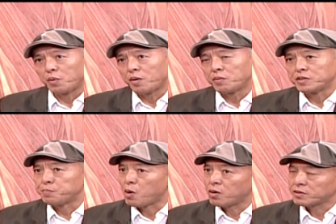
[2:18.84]
when I was in
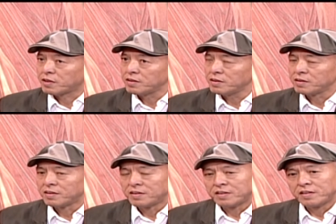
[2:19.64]
Boston,
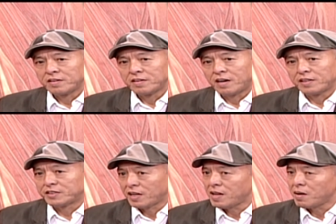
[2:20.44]
I
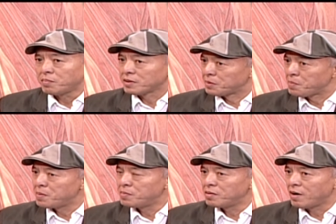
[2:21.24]
signed up as a
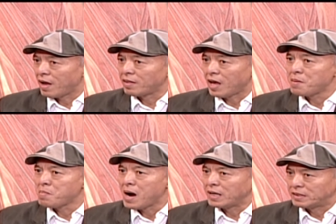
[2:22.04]
member at
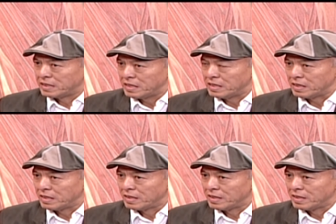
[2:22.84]
MIT,